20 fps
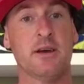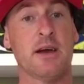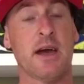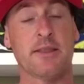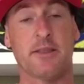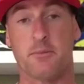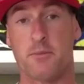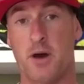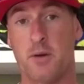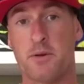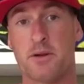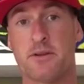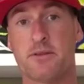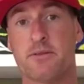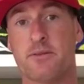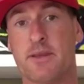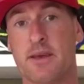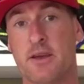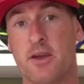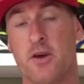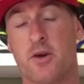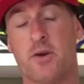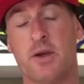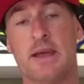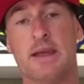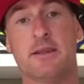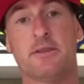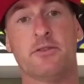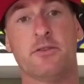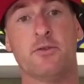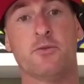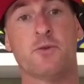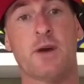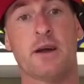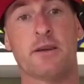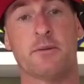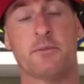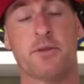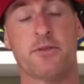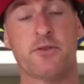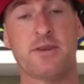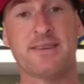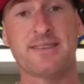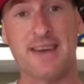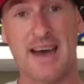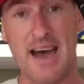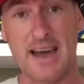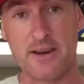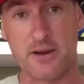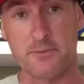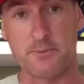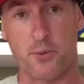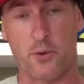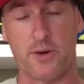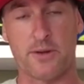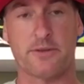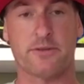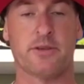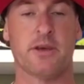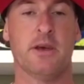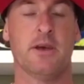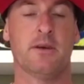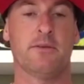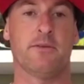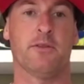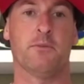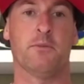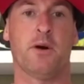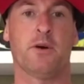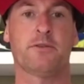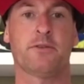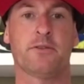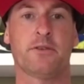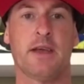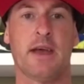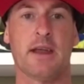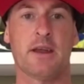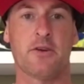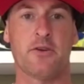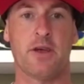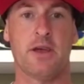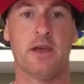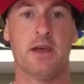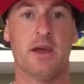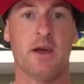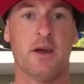At the moment, they go into round number 3, tied on points for the Masters category,